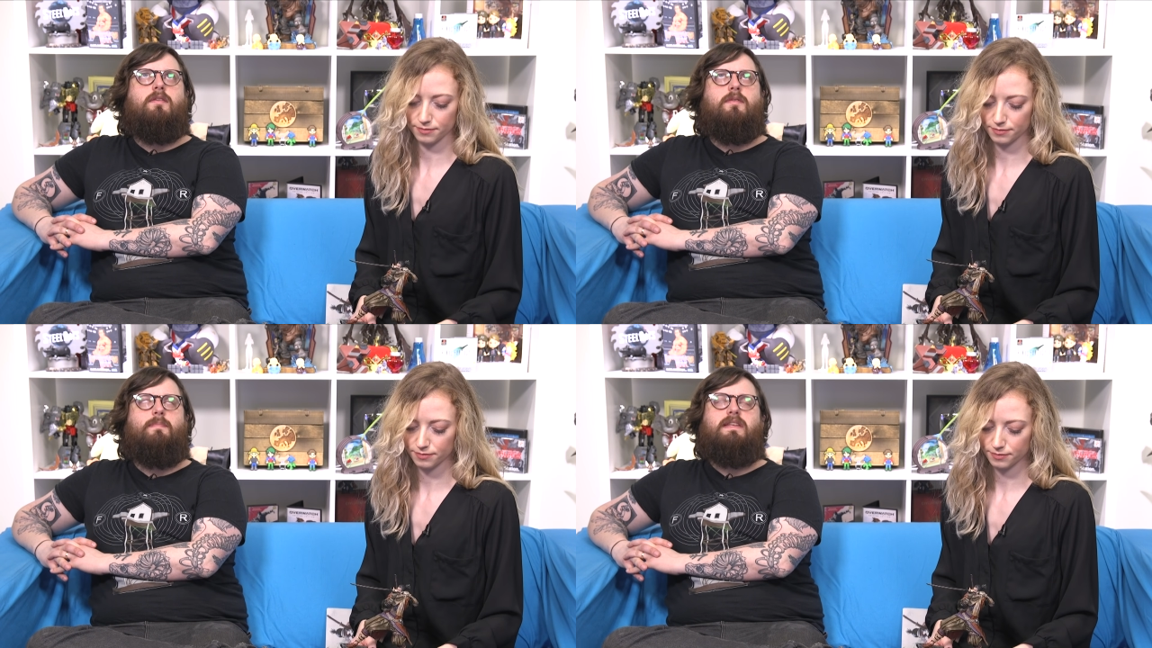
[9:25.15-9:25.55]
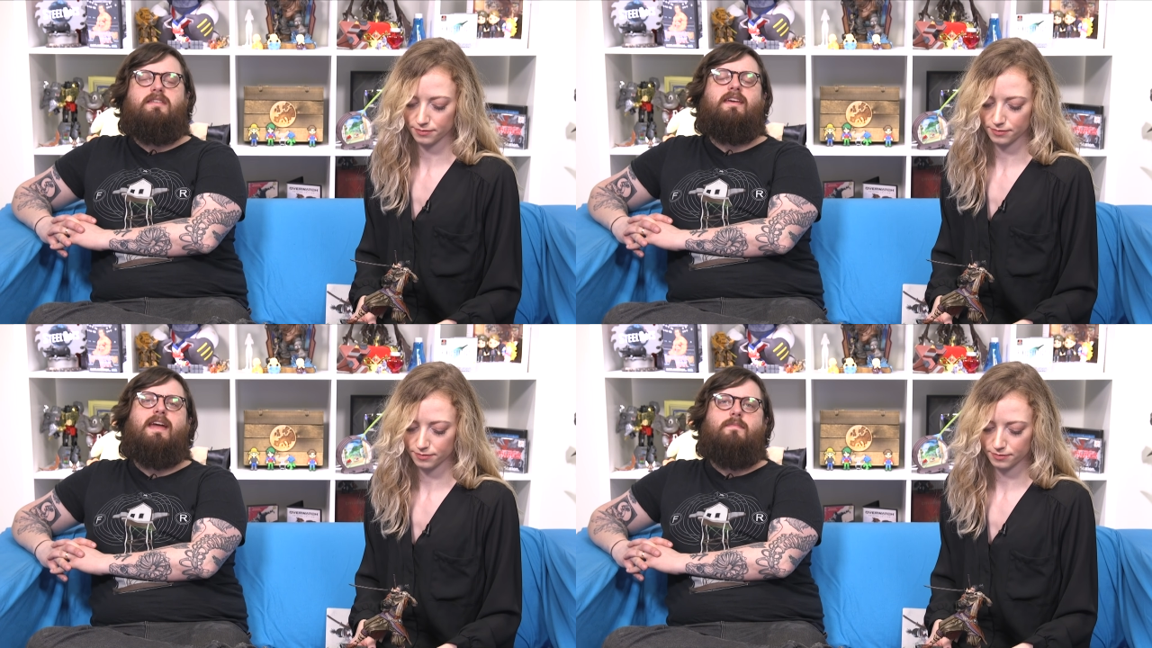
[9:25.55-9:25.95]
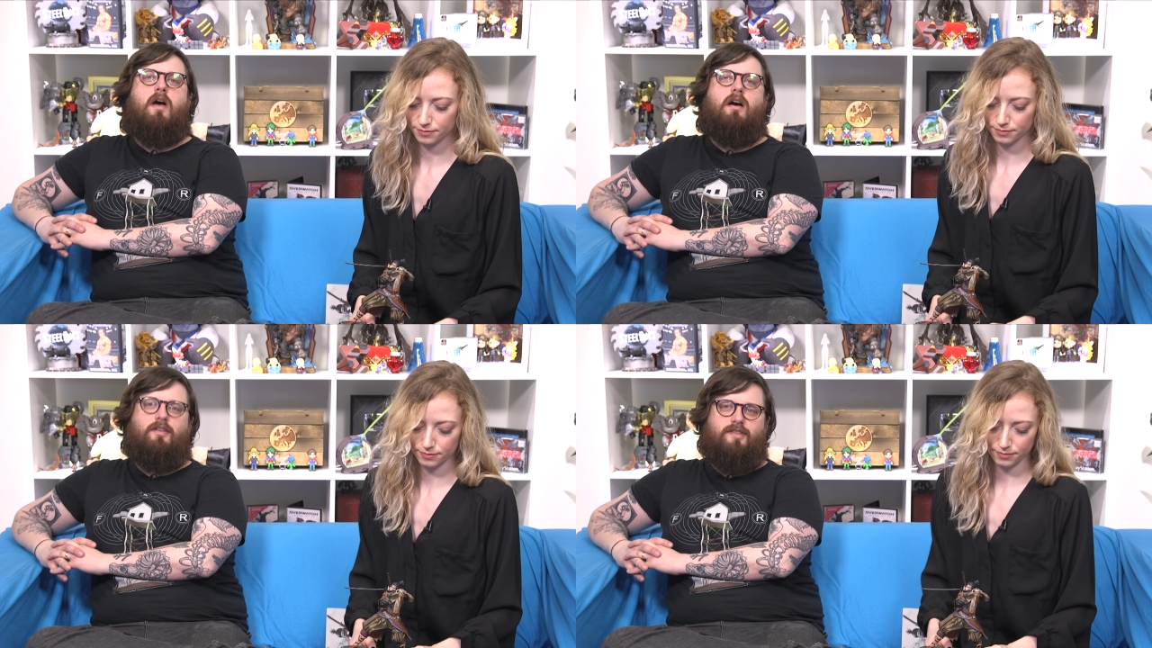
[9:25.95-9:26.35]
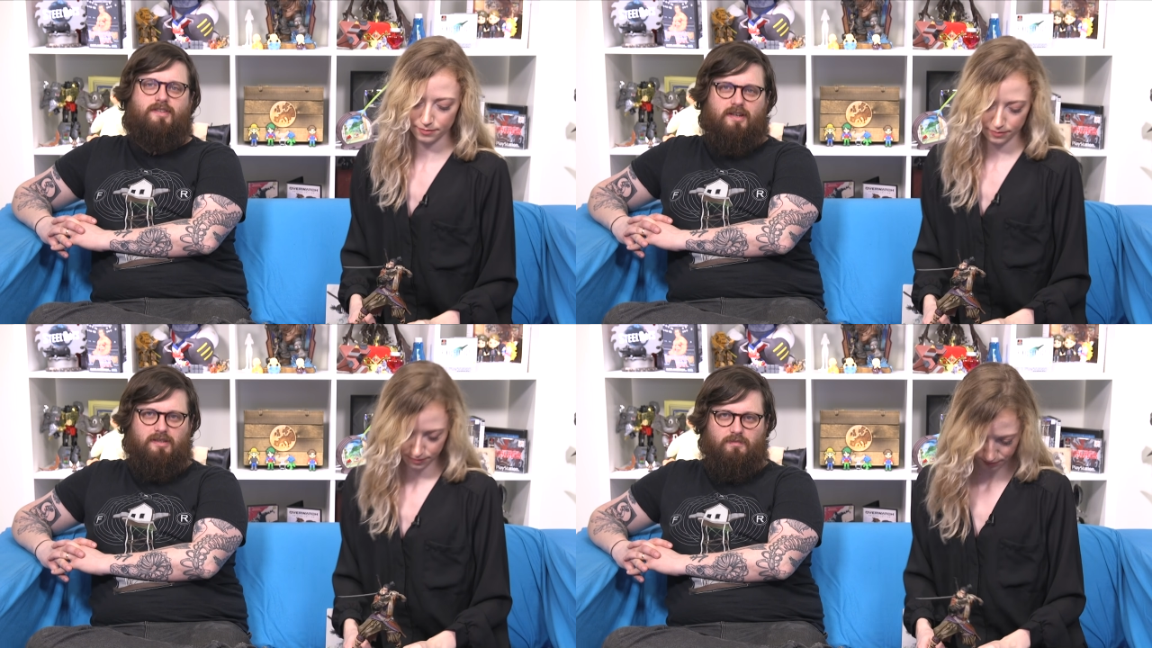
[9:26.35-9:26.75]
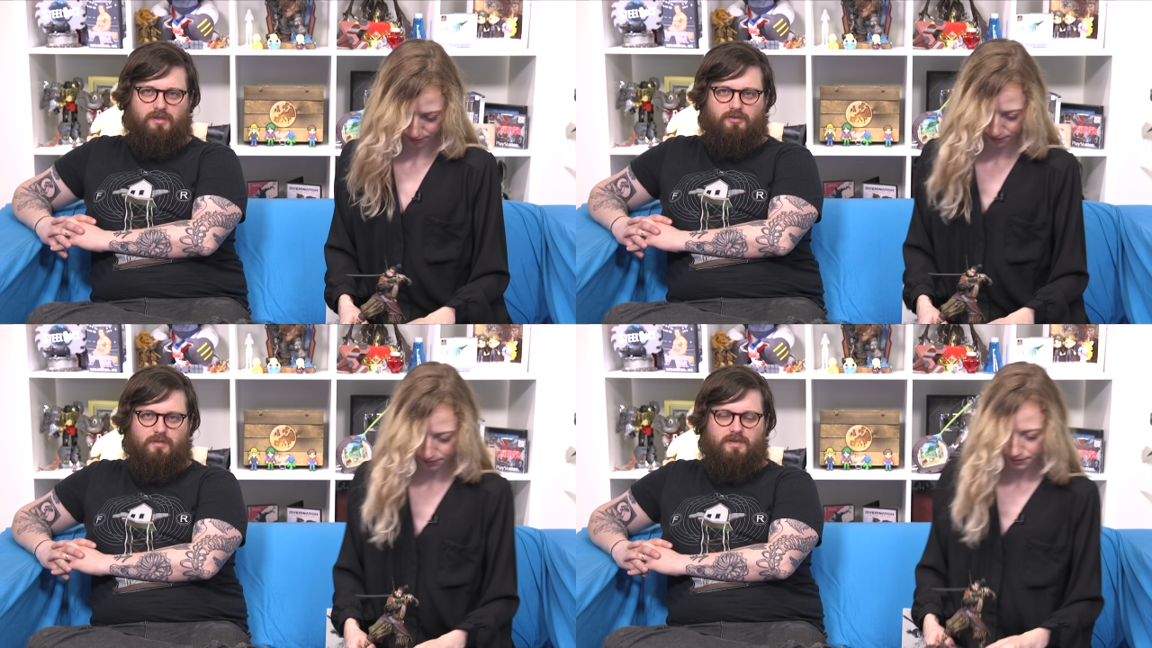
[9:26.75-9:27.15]
Speaker 1: the bits of the game that aren't just item
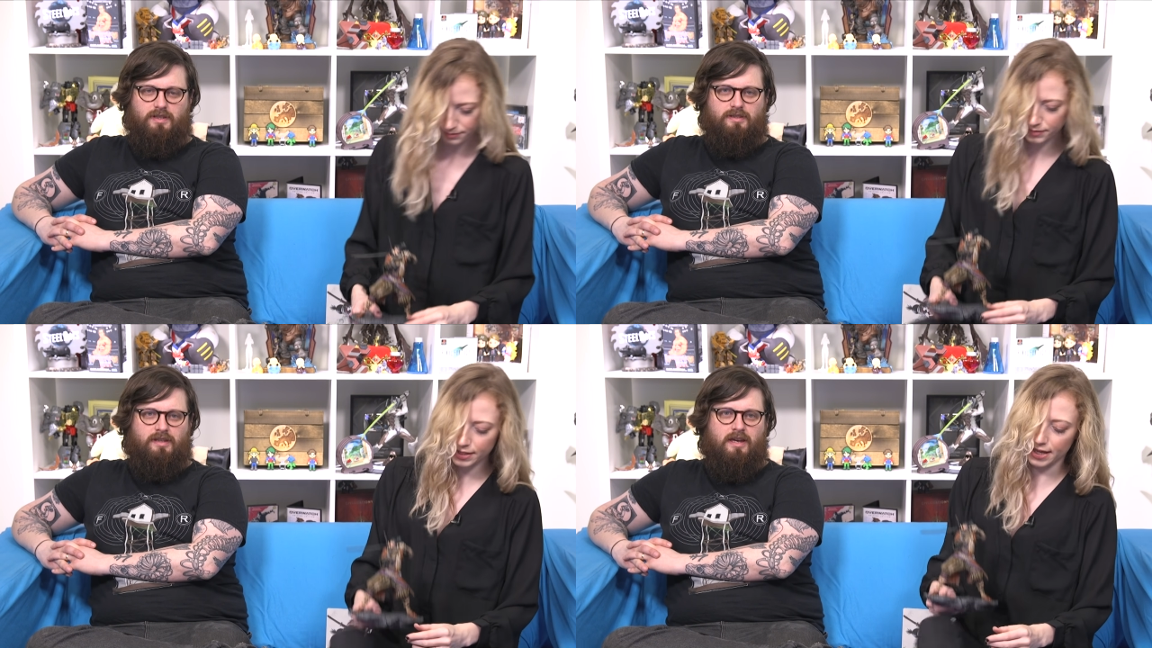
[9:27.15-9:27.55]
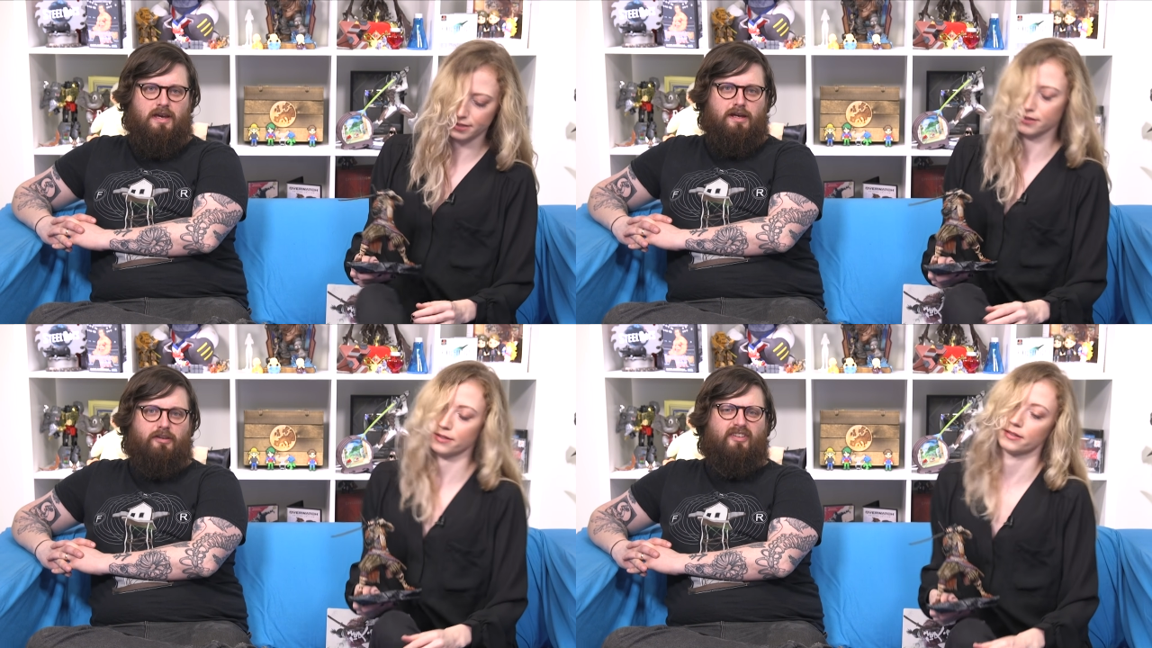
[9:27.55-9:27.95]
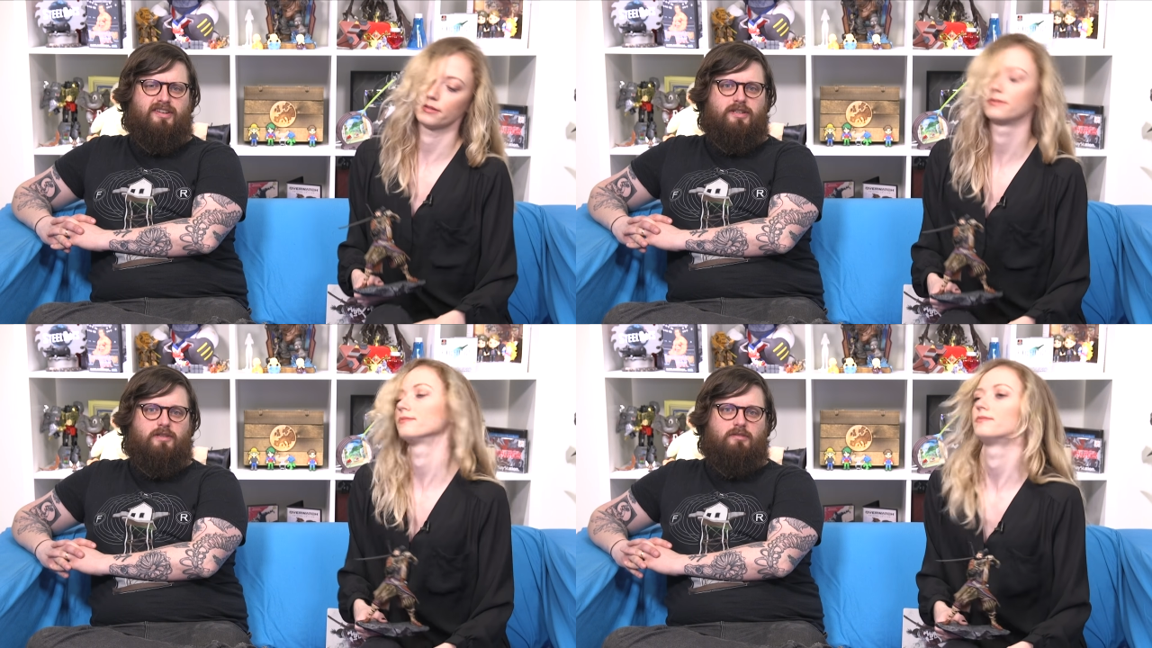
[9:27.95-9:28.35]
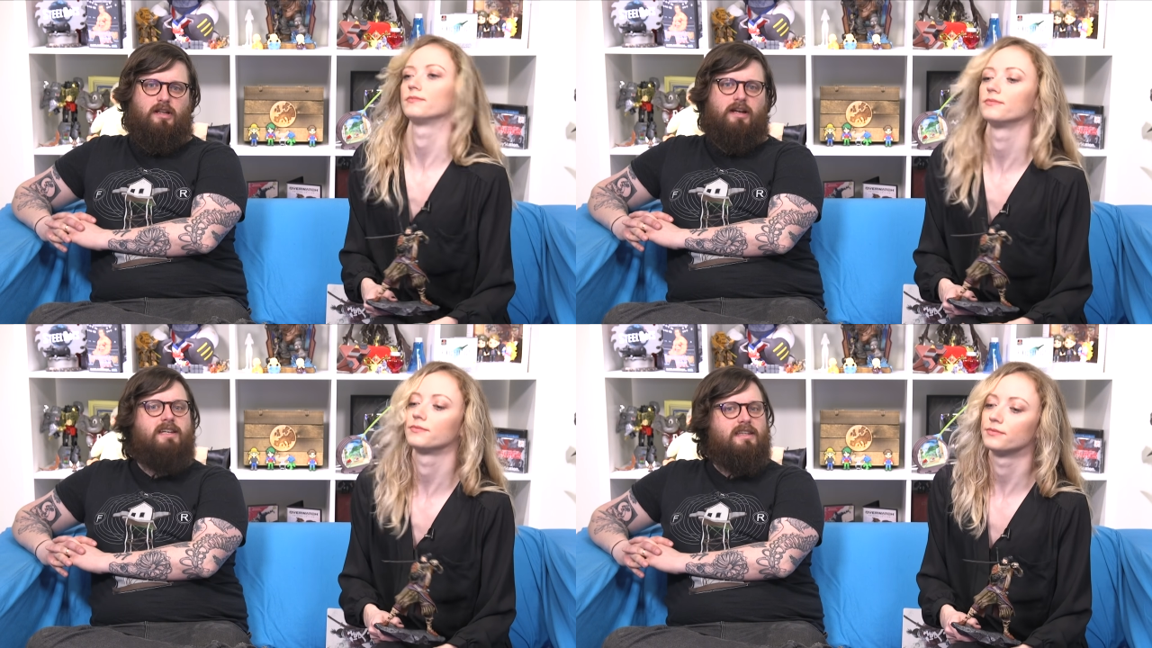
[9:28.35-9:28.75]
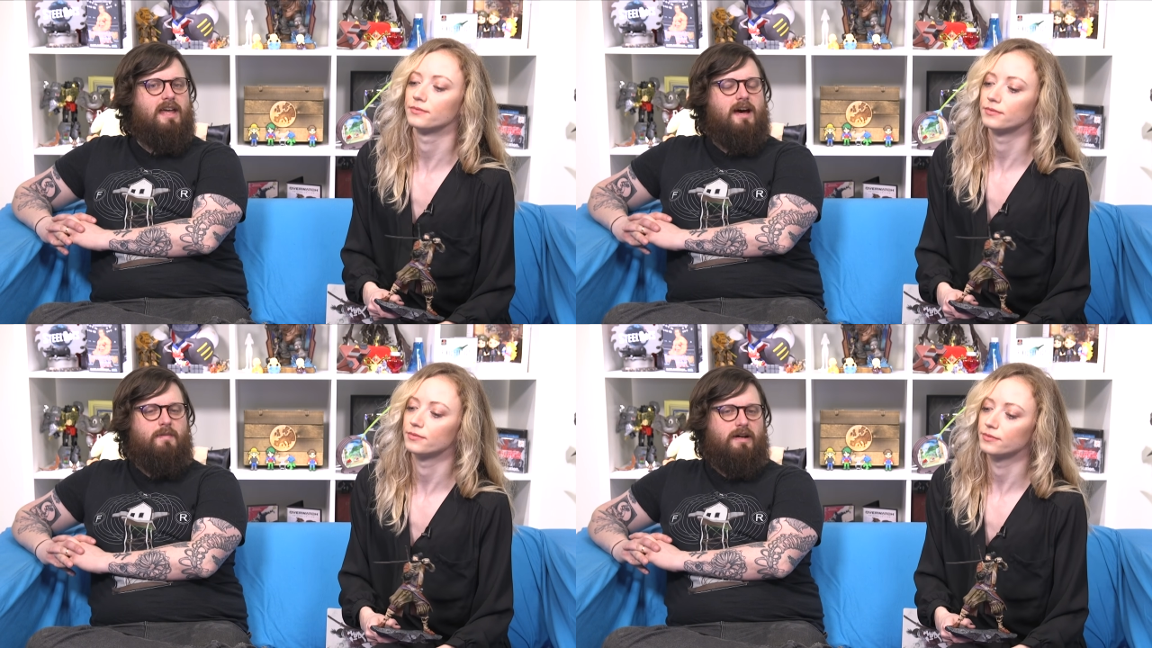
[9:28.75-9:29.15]
descriptions. Yes. Because I do like
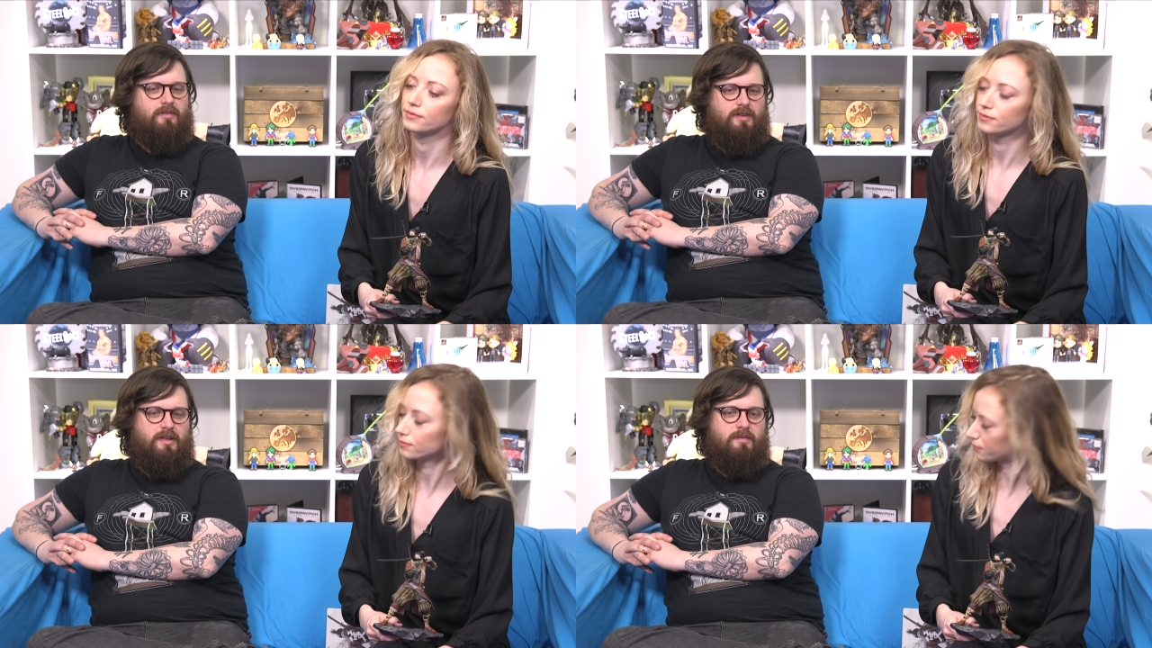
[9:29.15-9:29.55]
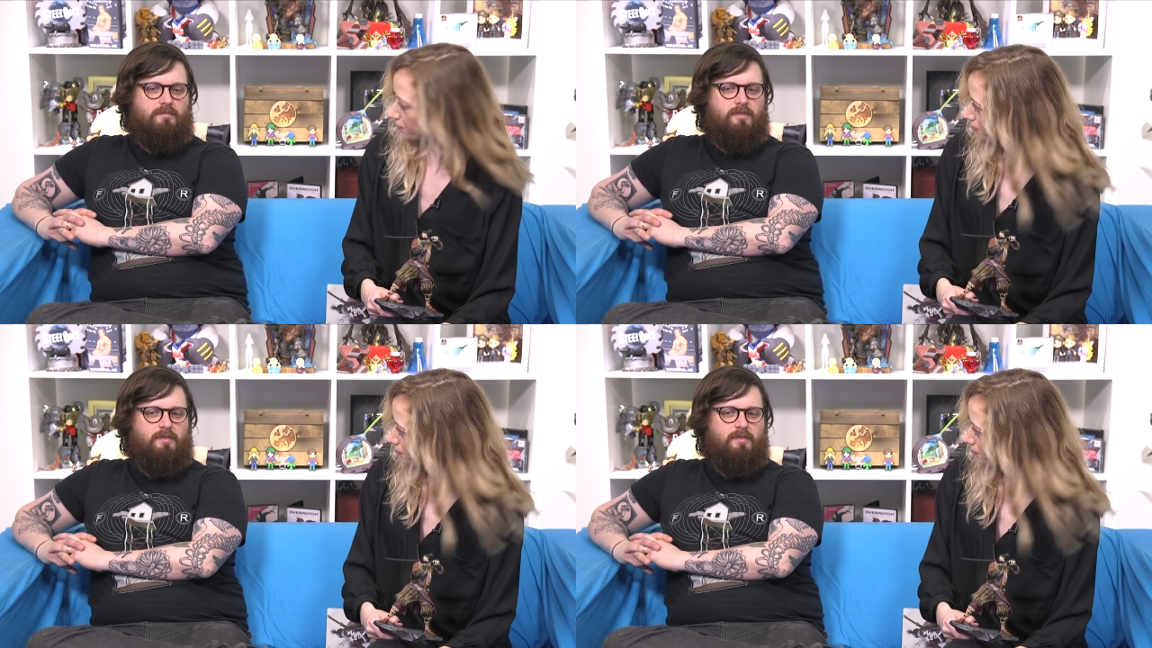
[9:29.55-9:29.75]
that about the uh,